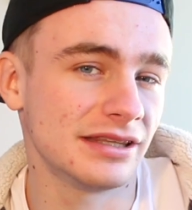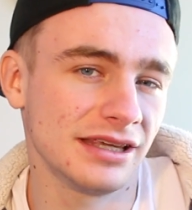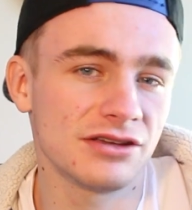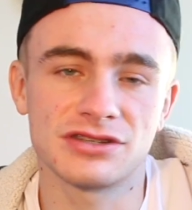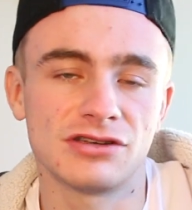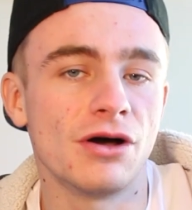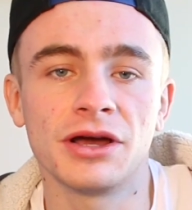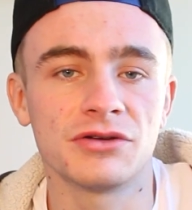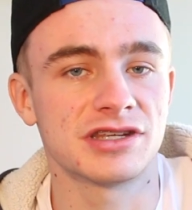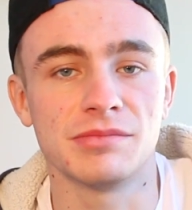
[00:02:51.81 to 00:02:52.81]
I think he was a
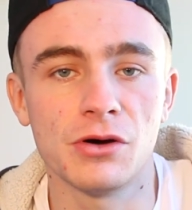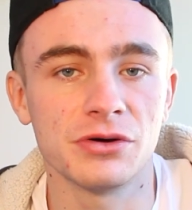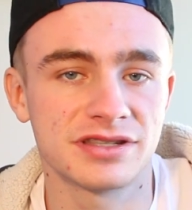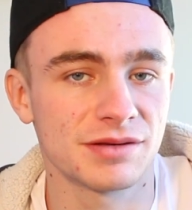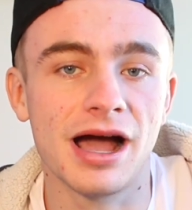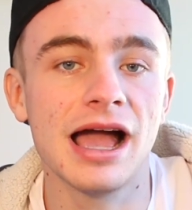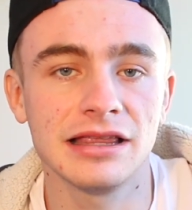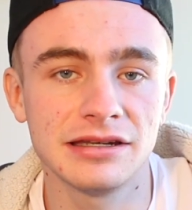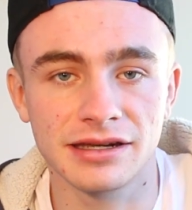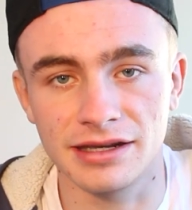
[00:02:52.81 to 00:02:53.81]
Tongan or Samoan, some
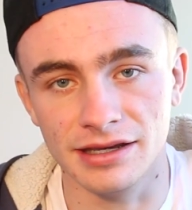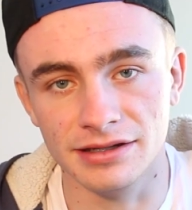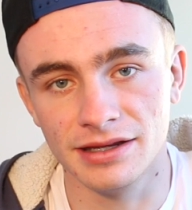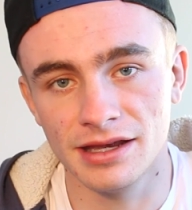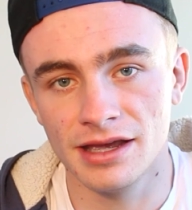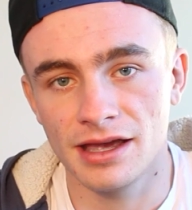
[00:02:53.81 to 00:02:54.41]
islander kid,